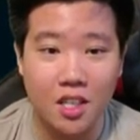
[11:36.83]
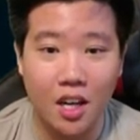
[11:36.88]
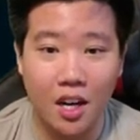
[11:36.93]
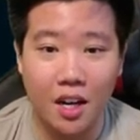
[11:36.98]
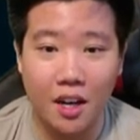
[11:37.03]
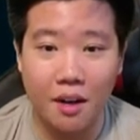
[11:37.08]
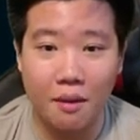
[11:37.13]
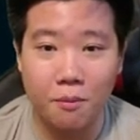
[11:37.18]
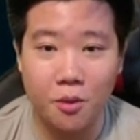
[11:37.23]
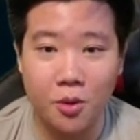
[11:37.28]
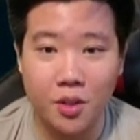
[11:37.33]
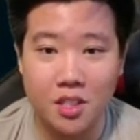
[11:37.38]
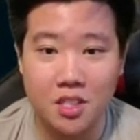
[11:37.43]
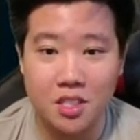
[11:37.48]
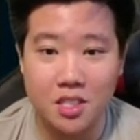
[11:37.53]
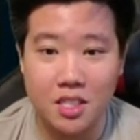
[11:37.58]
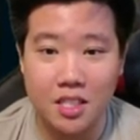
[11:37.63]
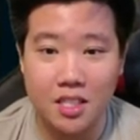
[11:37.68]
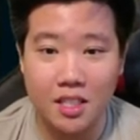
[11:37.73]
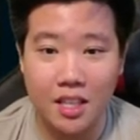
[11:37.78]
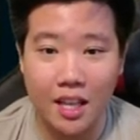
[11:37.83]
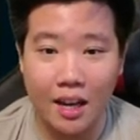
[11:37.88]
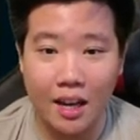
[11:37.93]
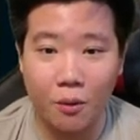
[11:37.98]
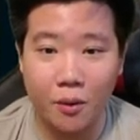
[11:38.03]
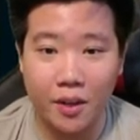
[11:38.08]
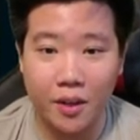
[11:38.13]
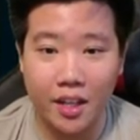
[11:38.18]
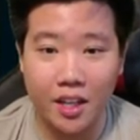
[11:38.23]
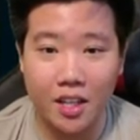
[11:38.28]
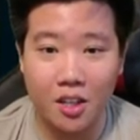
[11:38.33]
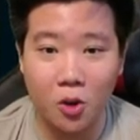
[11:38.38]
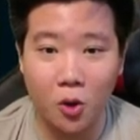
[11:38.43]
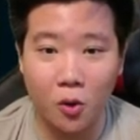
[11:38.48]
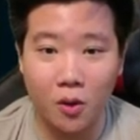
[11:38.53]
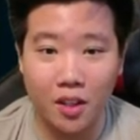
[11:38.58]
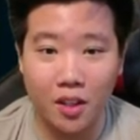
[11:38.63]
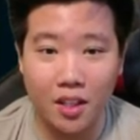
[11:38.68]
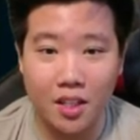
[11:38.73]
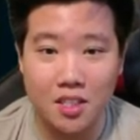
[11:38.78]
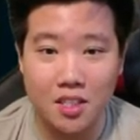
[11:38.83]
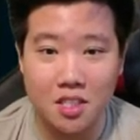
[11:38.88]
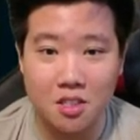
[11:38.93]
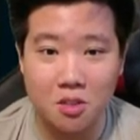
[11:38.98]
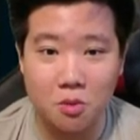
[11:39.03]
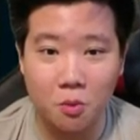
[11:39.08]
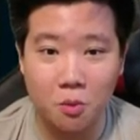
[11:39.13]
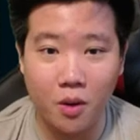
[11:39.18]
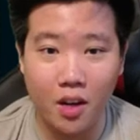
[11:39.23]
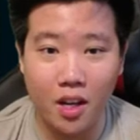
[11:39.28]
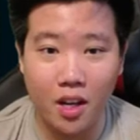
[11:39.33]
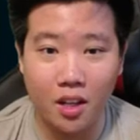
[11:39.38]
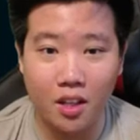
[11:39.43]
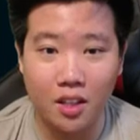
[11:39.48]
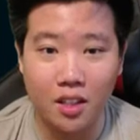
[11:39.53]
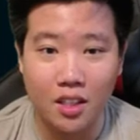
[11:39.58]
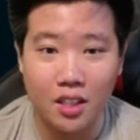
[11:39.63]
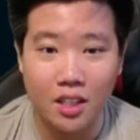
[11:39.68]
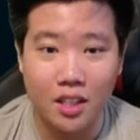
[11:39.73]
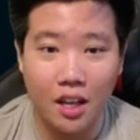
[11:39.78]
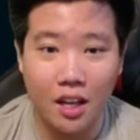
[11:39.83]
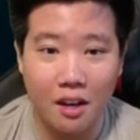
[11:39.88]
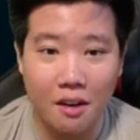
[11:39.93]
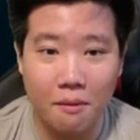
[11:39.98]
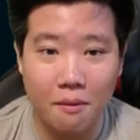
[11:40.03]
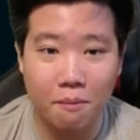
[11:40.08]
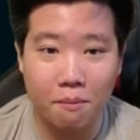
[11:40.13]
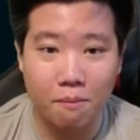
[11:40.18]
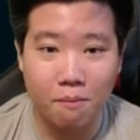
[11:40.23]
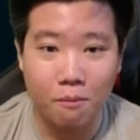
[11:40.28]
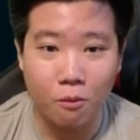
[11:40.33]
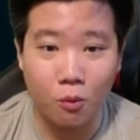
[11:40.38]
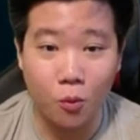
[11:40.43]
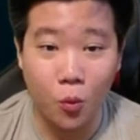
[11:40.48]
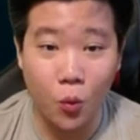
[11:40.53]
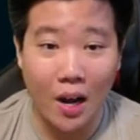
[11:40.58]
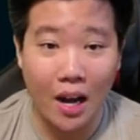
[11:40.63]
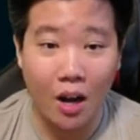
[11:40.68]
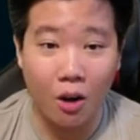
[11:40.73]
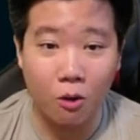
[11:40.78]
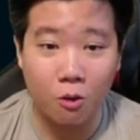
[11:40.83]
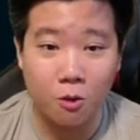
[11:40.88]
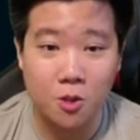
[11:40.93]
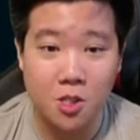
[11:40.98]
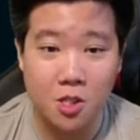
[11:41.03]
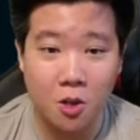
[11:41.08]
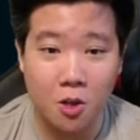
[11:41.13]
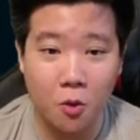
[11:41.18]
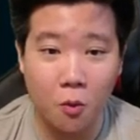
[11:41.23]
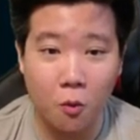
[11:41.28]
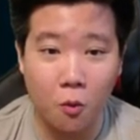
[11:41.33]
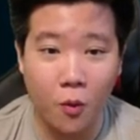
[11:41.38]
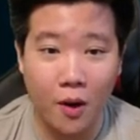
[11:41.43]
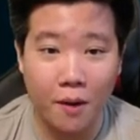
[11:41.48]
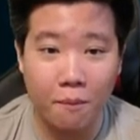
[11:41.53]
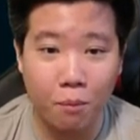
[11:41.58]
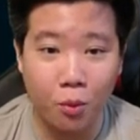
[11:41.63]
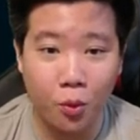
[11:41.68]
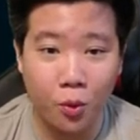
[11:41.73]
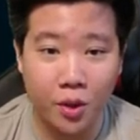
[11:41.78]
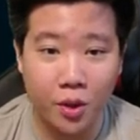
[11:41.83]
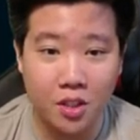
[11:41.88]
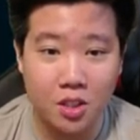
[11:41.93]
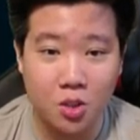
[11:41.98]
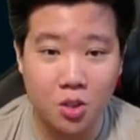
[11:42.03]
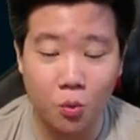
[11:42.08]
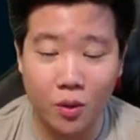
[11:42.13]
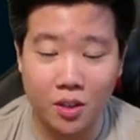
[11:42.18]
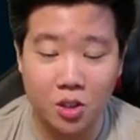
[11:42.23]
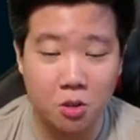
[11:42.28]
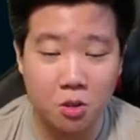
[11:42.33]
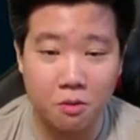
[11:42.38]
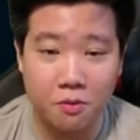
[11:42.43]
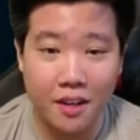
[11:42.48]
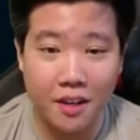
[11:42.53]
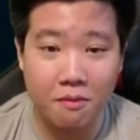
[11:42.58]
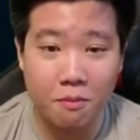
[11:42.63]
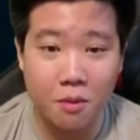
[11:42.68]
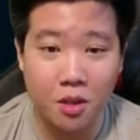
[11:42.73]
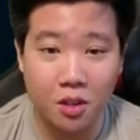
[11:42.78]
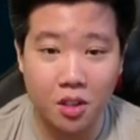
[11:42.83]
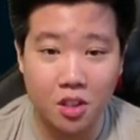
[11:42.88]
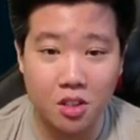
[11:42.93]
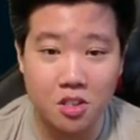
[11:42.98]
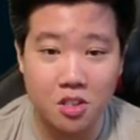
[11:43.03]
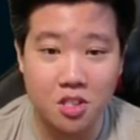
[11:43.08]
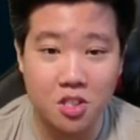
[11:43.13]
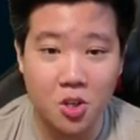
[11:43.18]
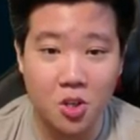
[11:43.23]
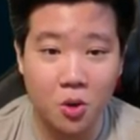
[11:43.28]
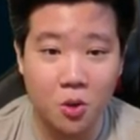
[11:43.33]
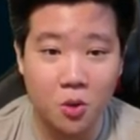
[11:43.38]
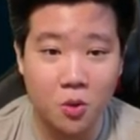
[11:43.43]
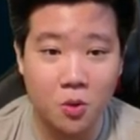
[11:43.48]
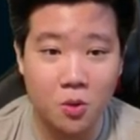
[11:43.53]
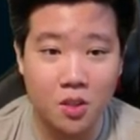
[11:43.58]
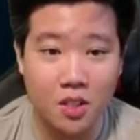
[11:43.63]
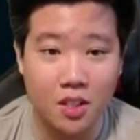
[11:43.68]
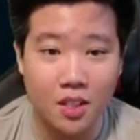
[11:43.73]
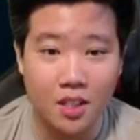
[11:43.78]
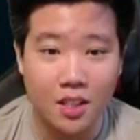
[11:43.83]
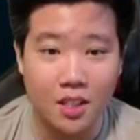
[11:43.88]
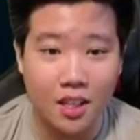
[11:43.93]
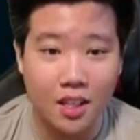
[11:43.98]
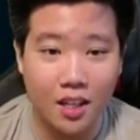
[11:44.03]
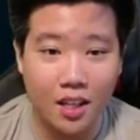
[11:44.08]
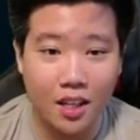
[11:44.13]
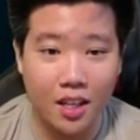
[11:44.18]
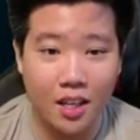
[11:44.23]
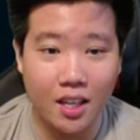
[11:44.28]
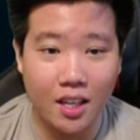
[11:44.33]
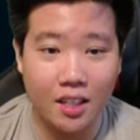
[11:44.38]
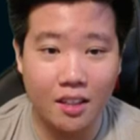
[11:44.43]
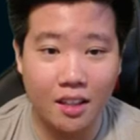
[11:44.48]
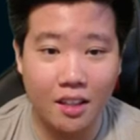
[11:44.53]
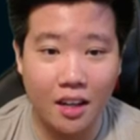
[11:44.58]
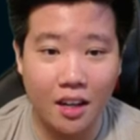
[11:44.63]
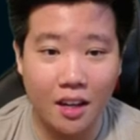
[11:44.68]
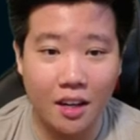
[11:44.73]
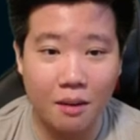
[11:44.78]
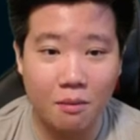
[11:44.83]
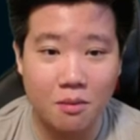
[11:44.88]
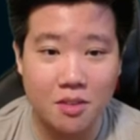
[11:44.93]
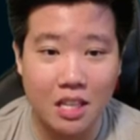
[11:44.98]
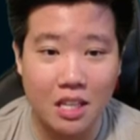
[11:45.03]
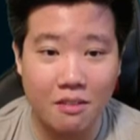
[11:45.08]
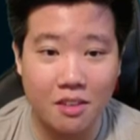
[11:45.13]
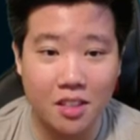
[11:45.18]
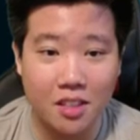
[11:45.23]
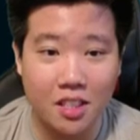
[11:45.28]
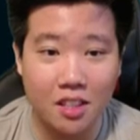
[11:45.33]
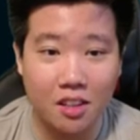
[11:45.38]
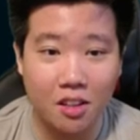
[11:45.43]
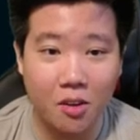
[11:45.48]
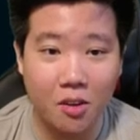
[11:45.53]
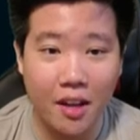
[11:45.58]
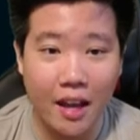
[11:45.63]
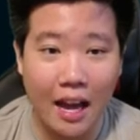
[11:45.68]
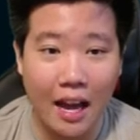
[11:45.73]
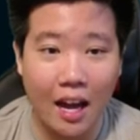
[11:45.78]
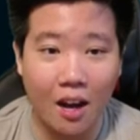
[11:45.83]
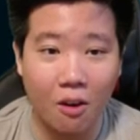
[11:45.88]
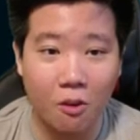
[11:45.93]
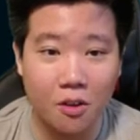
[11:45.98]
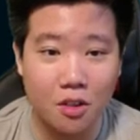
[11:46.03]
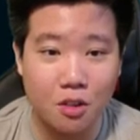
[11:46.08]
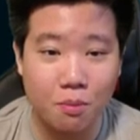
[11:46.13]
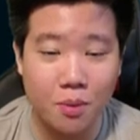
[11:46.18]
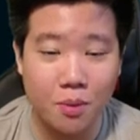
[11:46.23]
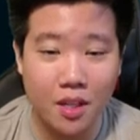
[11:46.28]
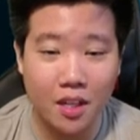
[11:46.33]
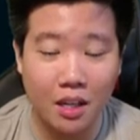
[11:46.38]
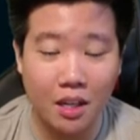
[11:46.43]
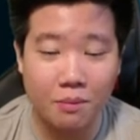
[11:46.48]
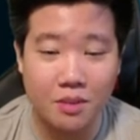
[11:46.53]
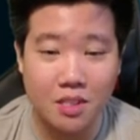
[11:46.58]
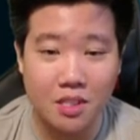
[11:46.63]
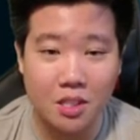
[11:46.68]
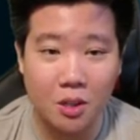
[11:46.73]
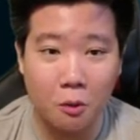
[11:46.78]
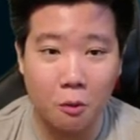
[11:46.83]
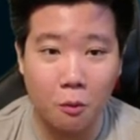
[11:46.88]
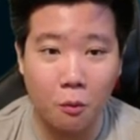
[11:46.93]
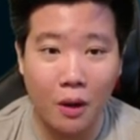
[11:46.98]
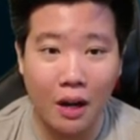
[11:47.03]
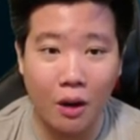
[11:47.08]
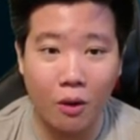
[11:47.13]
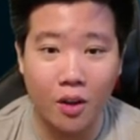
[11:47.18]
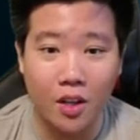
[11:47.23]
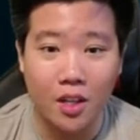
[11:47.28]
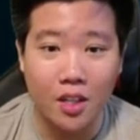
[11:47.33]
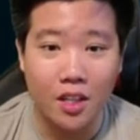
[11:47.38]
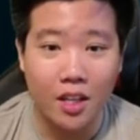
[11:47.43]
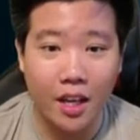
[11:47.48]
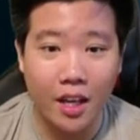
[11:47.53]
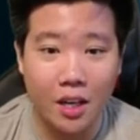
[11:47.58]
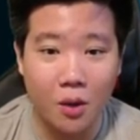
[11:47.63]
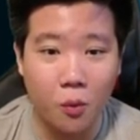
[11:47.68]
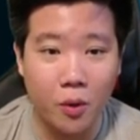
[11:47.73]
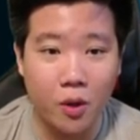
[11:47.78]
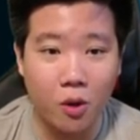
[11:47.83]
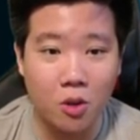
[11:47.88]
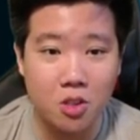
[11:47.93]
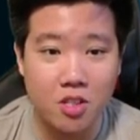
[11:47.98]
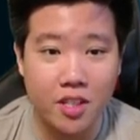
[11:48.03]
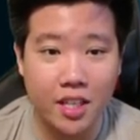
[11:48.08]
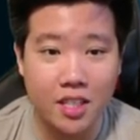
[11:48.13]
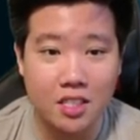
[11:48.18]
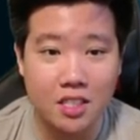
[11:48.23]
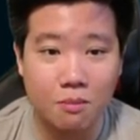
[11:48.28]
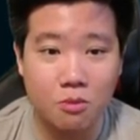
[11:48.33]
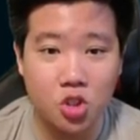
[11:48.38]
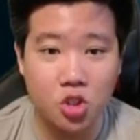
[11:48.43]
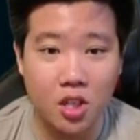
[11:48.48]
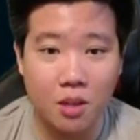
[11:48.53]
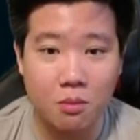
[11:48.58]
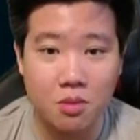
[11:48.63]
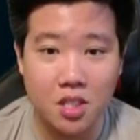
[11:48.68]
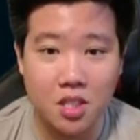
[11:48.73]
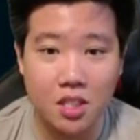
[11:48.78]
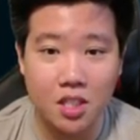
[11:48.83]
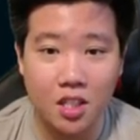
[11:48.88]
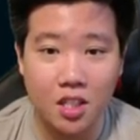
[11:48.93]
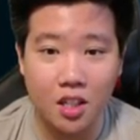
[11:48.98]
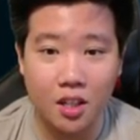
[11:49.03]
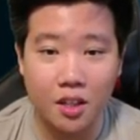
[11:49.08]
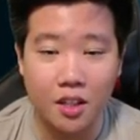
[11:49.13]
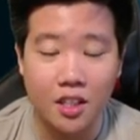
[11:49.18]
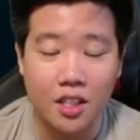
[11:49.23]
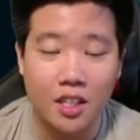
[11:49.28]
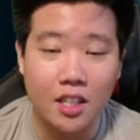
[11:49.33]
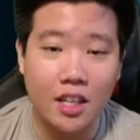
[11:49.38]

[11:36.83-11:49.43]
You can see that we're getting golden keys as well. Wow. So 1.125 million stone and 17.3 hour speed up. So wow. And then we also get some gems in here.